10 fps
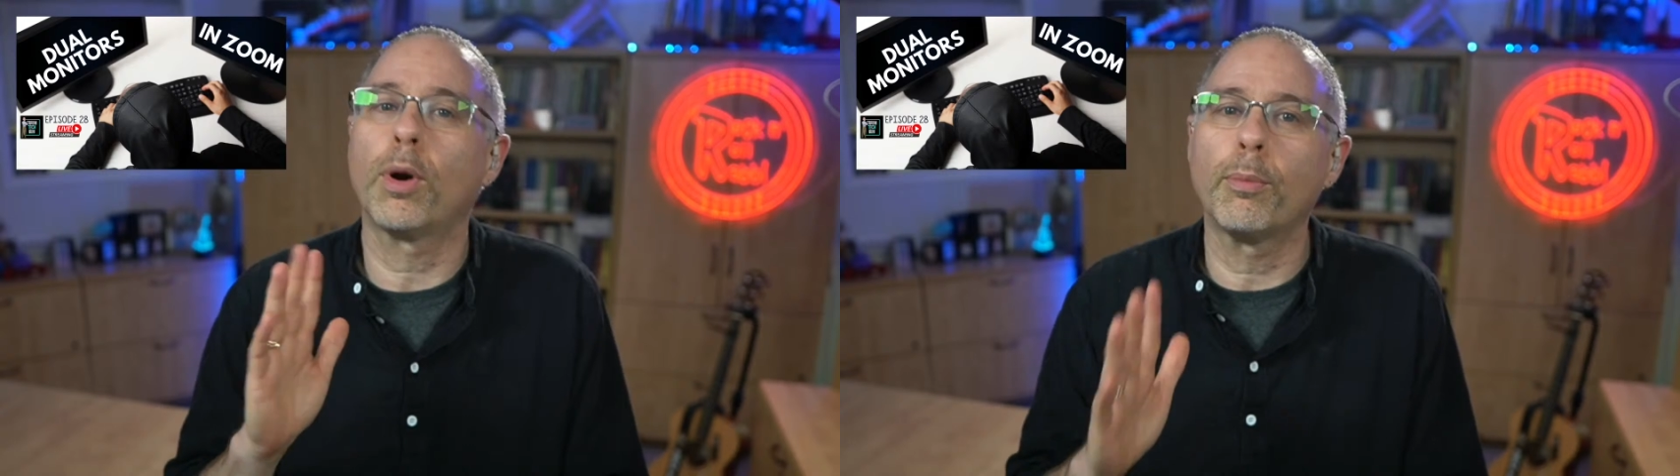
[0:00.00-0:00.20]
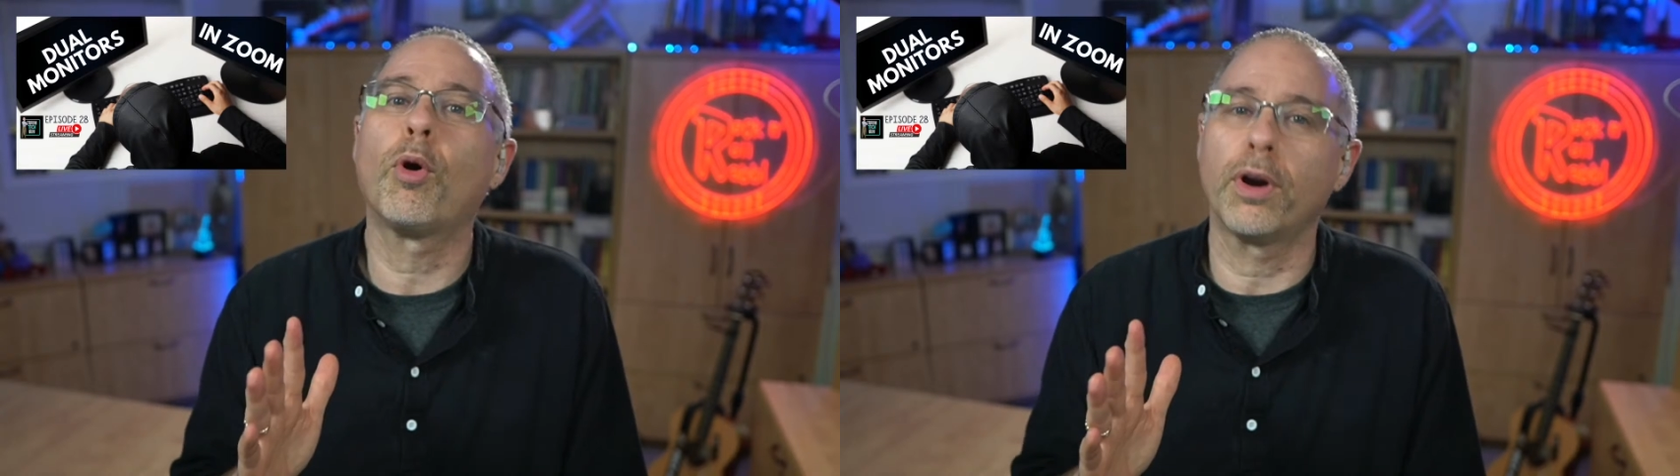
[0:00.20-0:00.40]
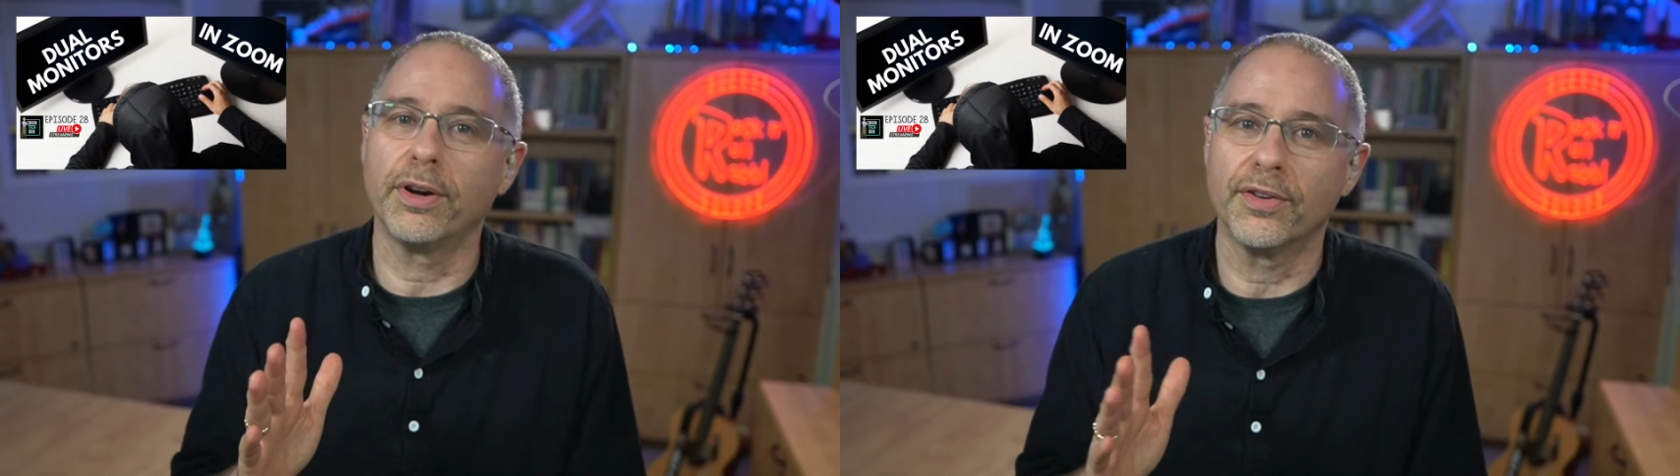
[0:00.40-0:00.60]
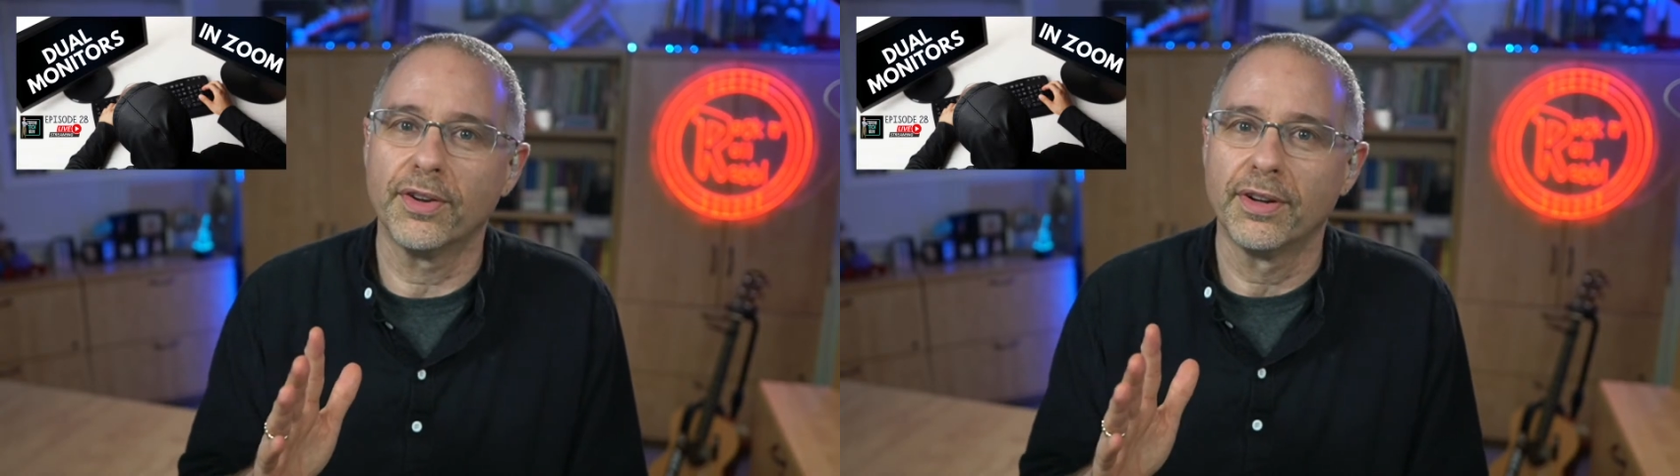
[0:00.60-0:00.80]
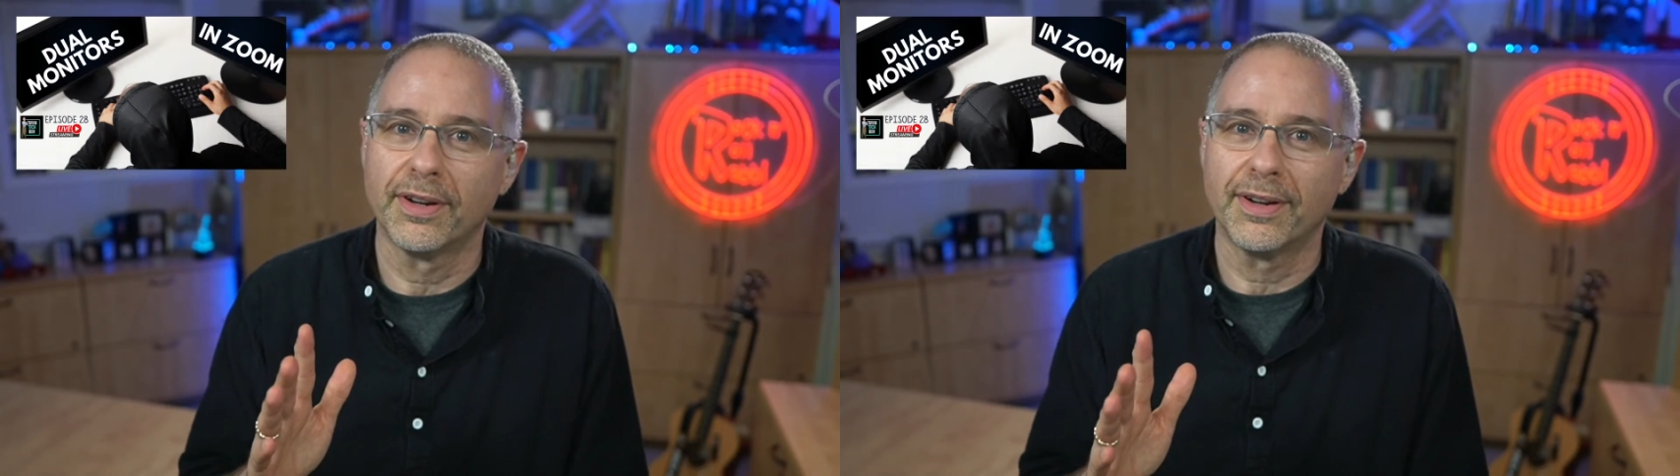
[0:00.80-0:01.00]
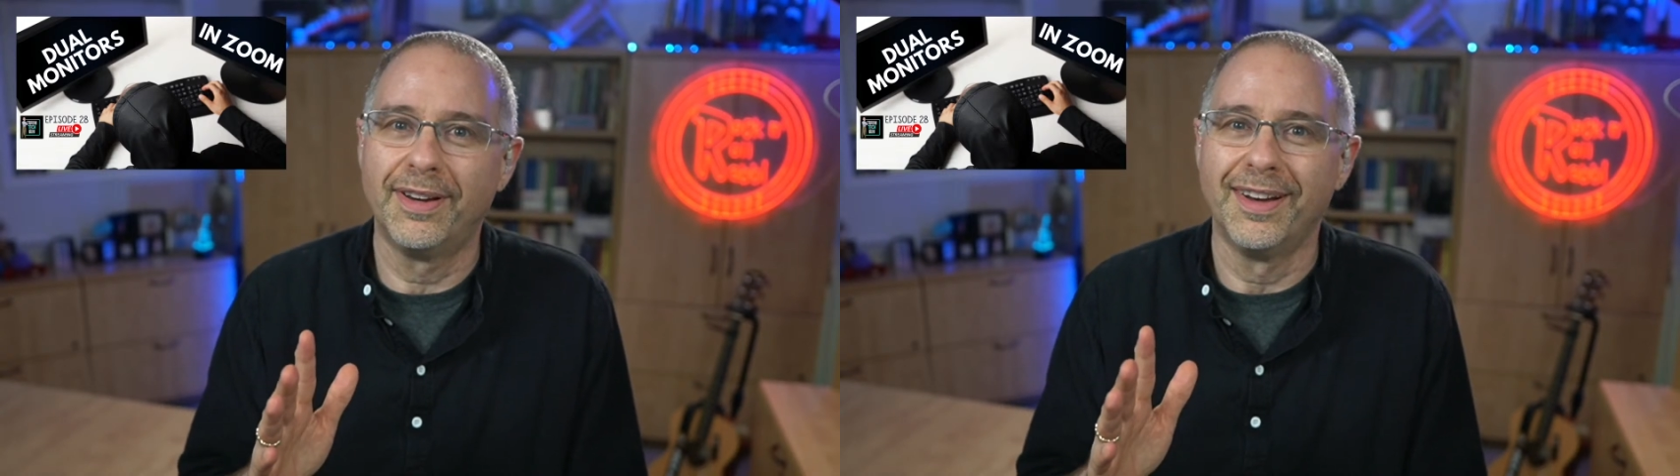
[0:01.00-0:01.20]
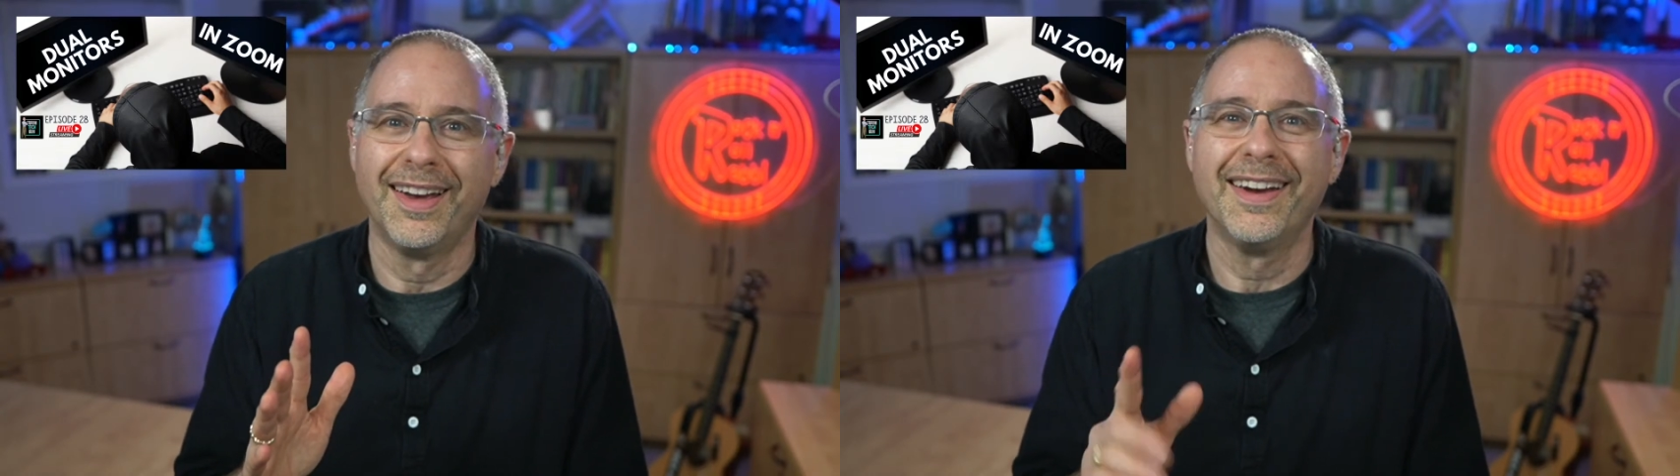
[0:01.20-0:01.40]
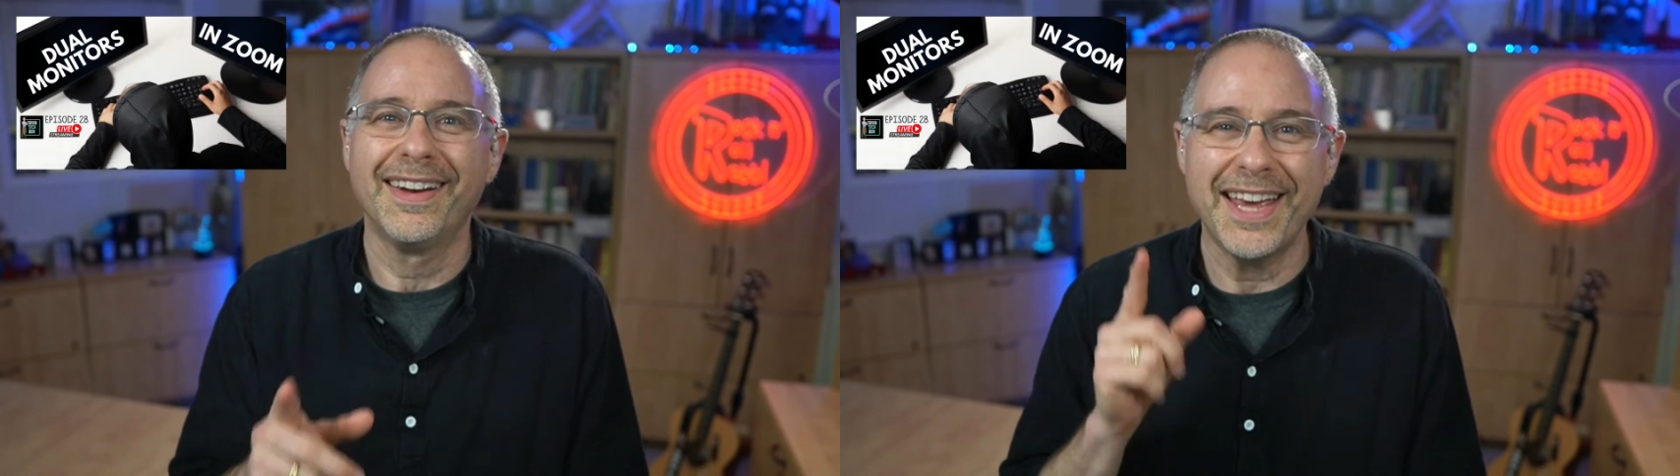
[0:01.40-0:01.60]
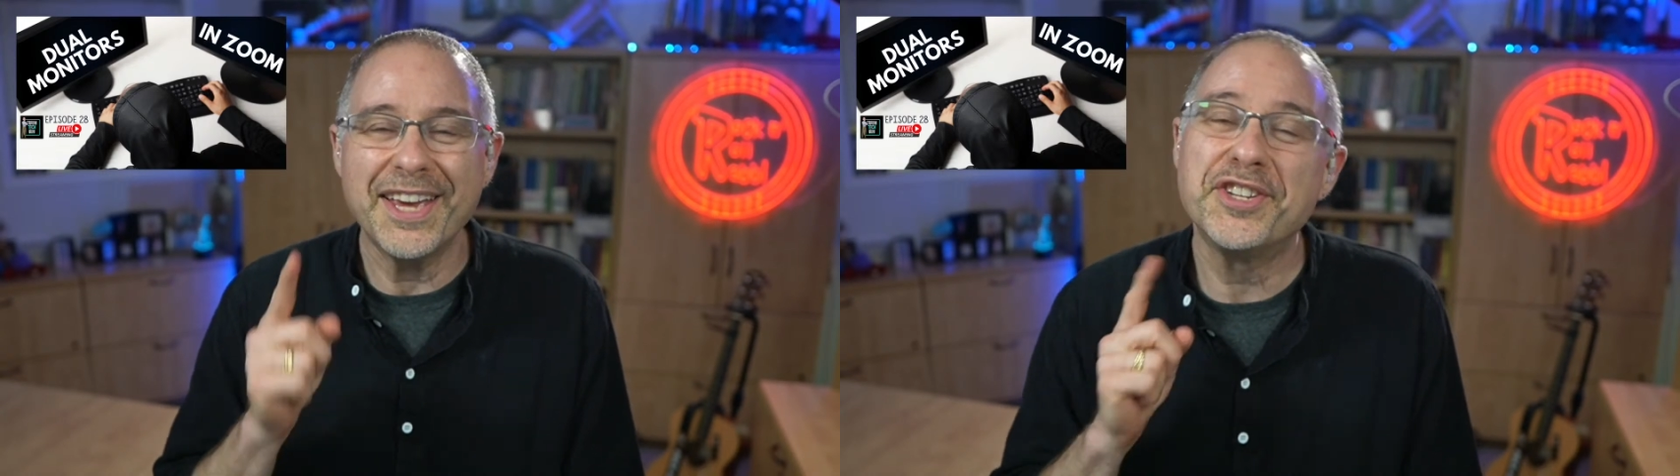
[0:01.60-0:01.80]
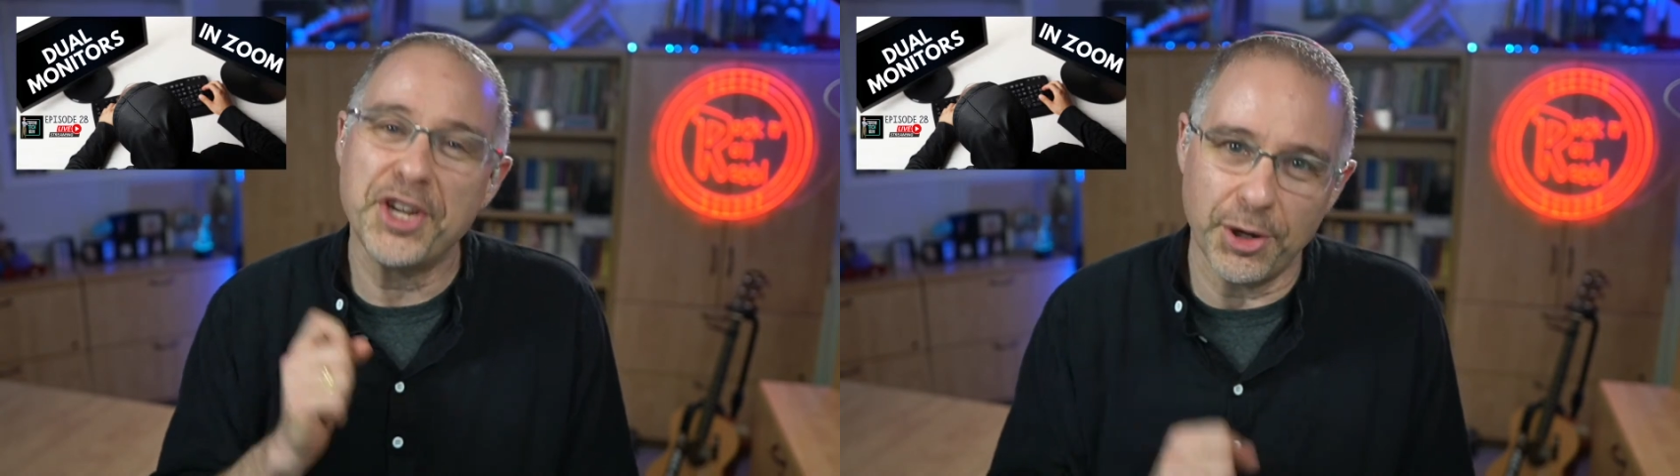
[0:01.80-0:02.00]
important
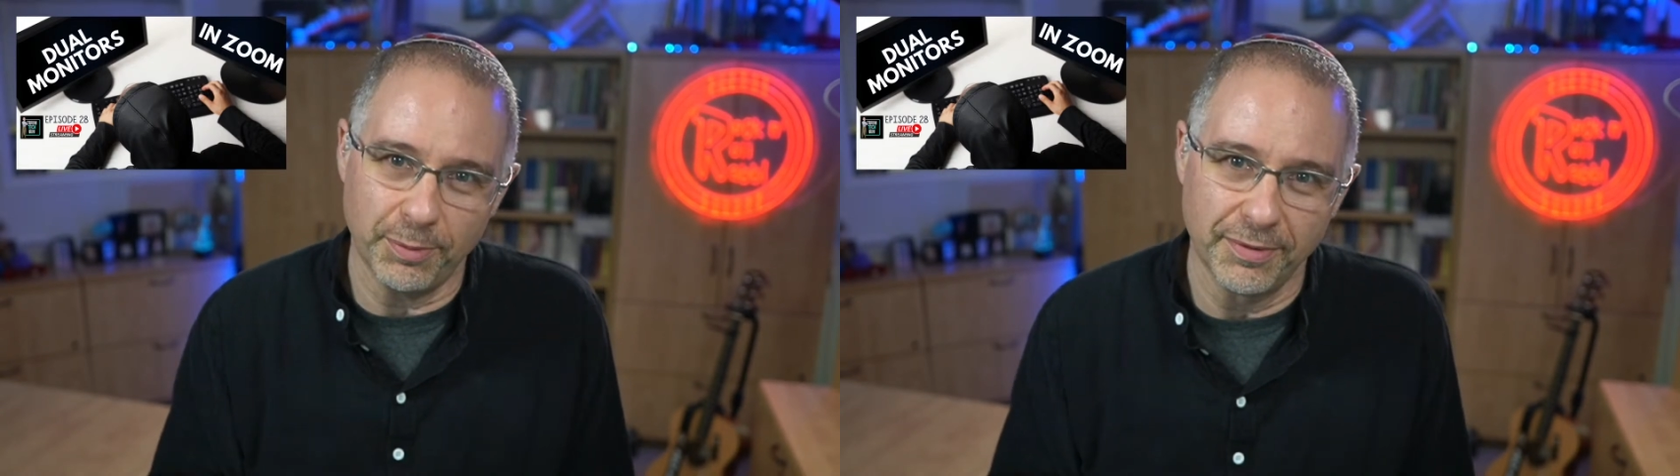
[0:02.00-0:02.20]
is you.